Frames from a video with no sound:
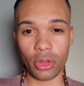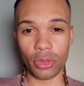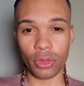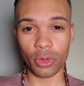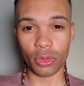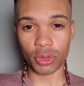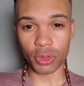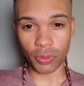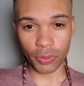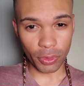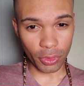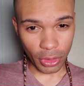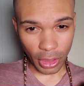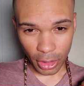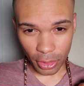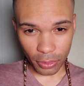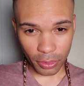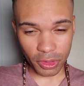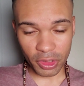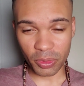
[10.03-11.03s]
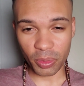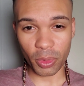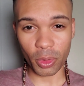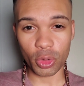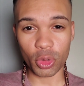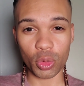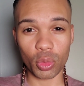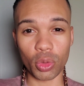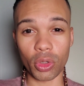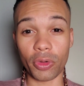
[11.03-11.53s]
those of you that are in
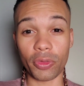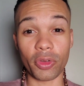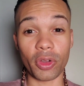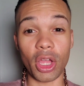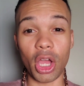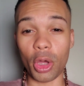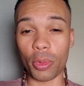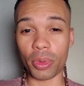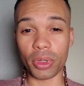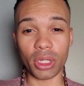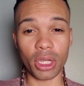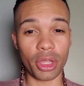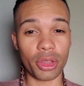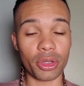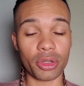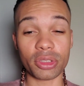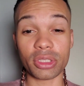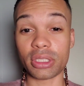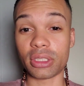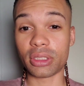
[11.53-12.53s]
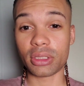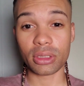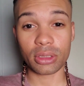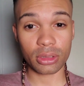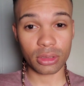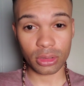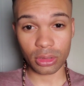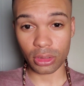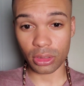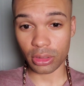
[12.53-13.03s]
spiritual warfare, helping others,
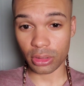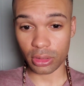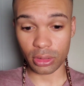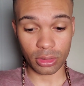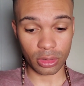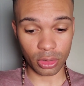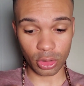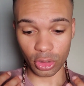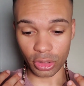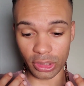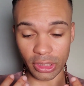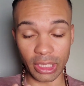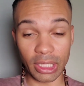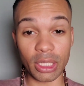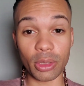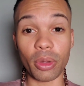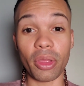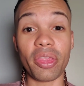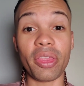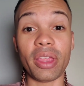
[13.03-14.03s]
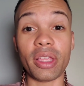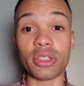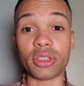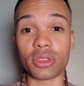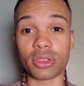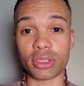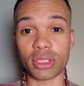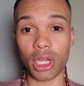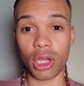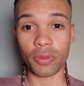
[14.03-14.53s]
dealing with things
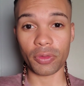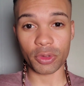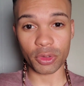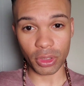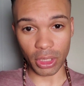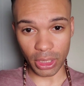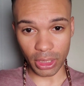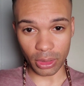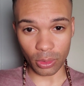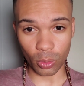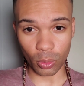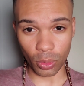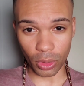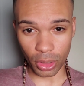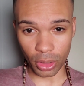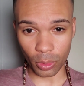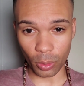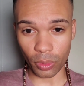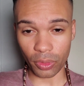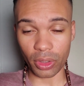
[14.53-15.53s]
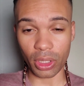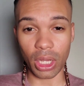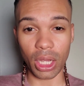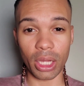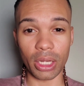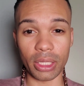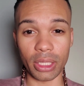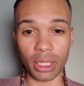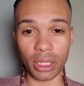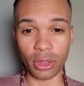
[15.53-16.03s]
yourself and working with
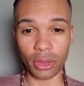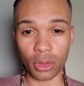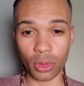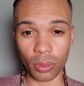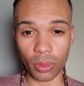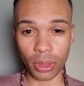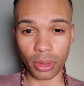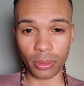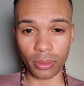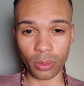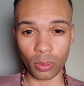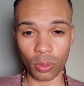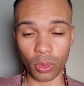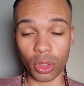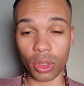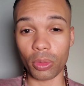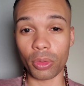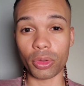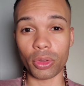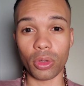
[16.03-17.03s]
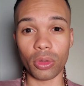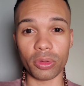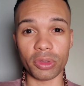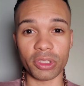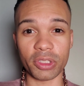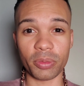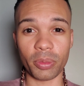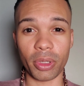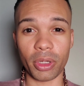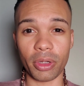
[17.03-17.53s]
God and getting through it, working with the Holy
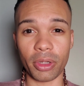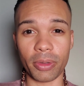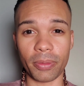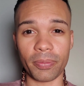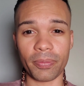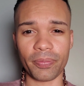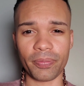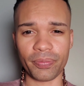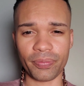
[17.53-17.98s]
Spirit.